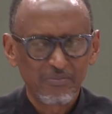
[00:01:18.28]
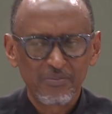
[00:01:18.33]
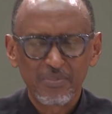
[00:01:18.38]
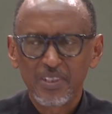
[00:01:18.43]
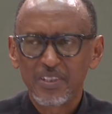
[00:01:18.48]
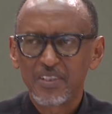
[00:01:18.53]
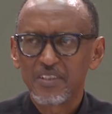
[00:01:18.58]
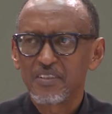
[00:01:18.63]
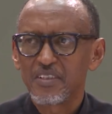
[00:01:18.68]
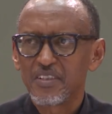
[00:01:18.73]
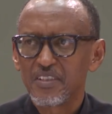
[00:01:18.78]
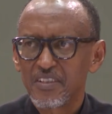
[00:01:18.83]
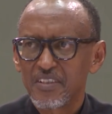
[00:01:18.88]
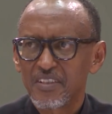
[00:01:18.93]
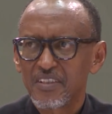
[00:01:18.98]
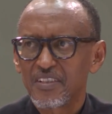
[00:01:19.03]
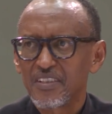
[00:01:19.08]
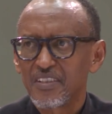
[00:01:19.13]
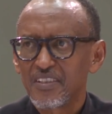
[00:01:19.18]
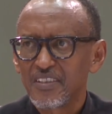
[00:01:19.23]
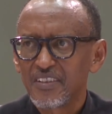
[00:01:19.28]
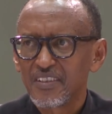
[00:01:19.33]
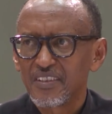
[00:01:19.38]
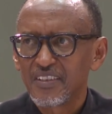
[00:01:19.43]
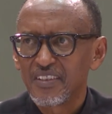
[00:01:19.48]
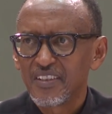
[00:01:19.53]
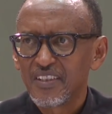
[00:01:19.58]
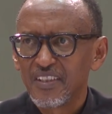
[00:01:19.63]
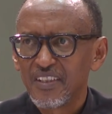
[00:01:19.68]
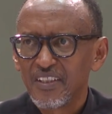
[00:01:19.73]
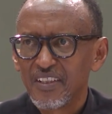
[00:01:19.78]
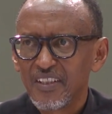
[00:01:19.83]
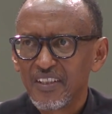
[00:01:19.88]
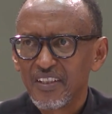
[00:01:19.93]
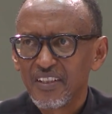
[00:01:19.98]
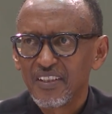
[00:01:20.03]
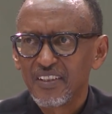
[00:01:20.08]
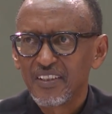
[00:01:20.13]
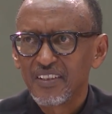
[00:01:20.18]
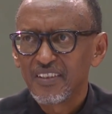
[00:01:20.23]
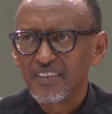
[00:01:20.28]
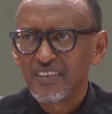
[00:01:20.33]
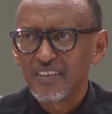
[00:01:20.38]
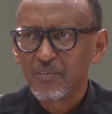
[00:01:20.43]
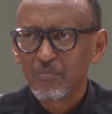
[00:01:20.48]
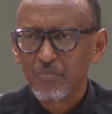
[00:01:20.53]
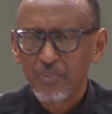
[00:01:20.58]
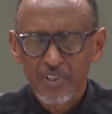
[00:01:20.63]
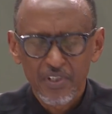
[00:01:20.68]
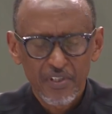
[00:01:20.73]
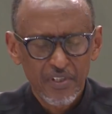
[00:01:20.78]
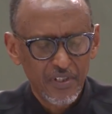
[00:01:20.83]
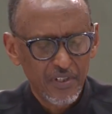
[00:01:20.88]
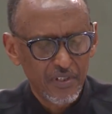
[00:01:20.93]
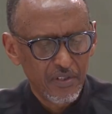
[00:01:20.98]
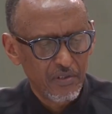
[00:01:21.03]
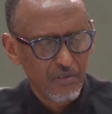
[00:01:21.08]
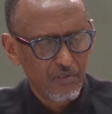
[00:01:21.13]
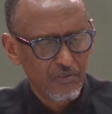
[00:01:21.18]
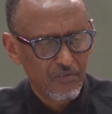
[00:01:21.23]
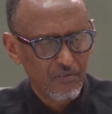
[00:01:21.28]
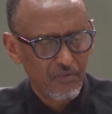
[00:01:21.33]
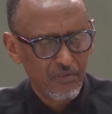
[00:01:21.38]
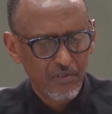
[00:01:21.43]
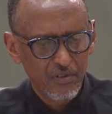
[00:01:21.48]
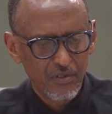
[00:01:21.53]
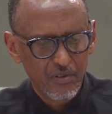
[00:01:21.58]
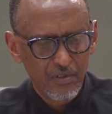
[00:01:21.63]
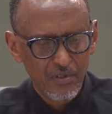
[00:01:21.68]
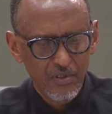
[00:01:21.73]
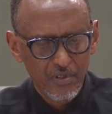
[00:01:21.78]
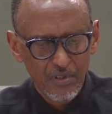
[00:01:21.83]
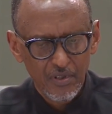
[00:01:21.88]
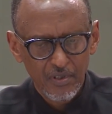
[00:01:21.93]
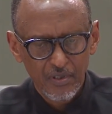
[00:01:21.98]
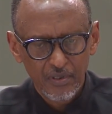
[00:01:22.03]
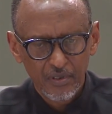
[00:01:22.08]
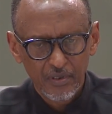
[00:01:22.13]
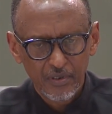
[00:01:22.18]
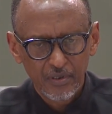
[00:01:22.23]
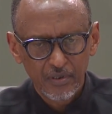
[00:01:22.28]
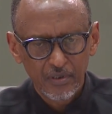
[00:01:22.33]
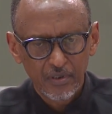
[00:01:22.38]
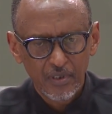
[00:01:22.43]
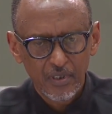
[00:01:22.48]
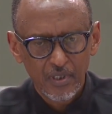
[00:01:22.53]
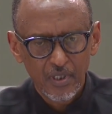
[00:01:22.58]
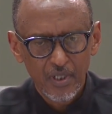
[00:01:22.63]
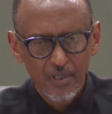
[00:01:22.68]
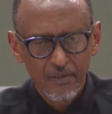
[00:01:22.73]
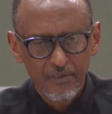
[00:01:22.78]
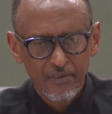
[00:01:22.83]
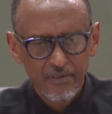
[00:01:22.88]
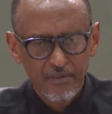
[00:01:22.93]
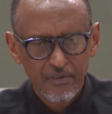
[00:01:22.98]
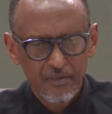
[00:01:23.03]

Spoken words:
Patrice, the president of CAF,